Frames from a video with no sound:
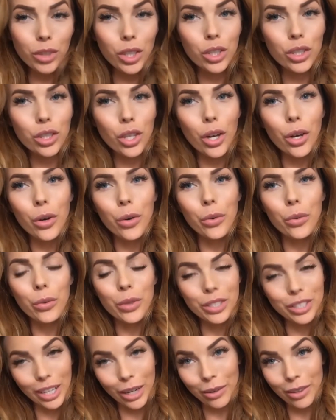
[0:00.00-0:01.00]
So
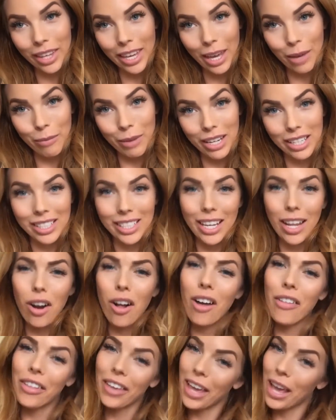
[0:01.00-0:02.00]
we'll start with camming to get
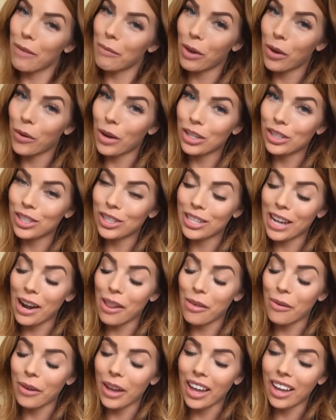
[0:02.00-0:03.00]
all the camming questions out
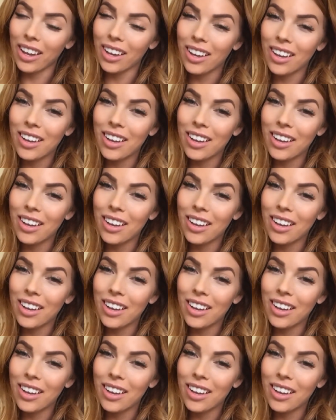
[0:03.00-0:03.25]
of the way.